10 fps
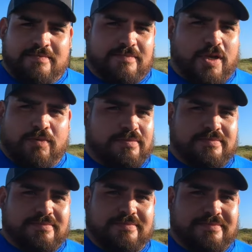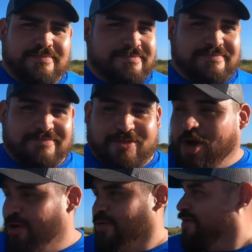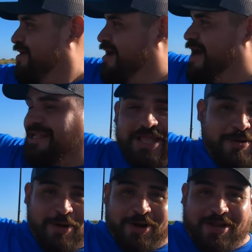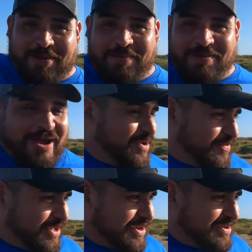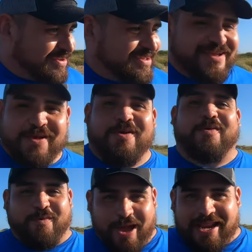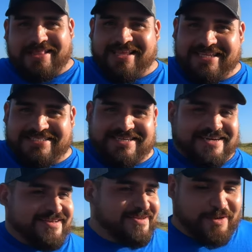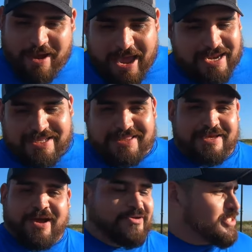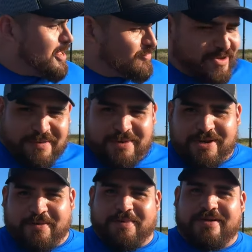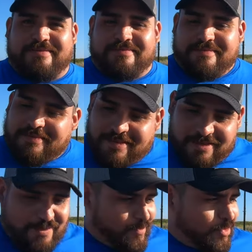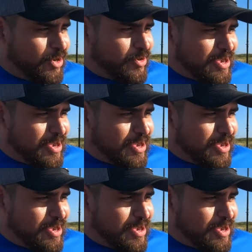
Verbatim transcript: No. No, I thought we were gonna be right over here right at the east cut. I didn't think I was gonna have to come in here, but we're here